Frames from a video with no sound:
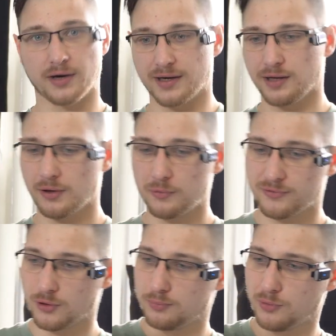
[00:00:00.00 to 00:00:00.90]
Right, now that we've
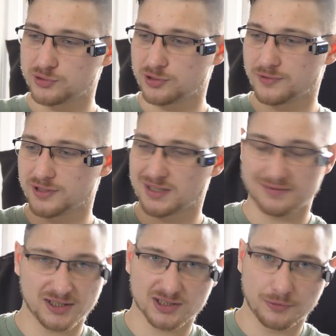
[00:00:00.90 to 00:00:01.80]
got most of the stuff
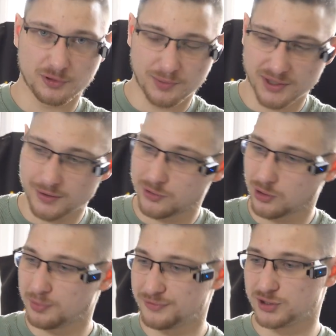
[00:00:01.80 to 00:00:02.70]
that's going to be in the
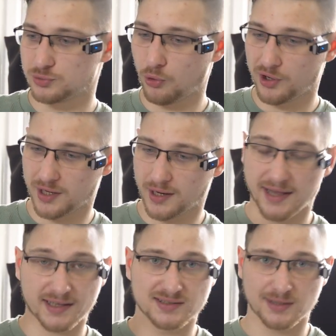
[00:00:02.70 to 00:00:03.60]
top of this working, I
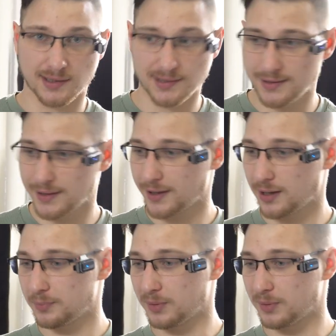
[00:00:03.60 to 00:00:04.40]
can start cleaning it up.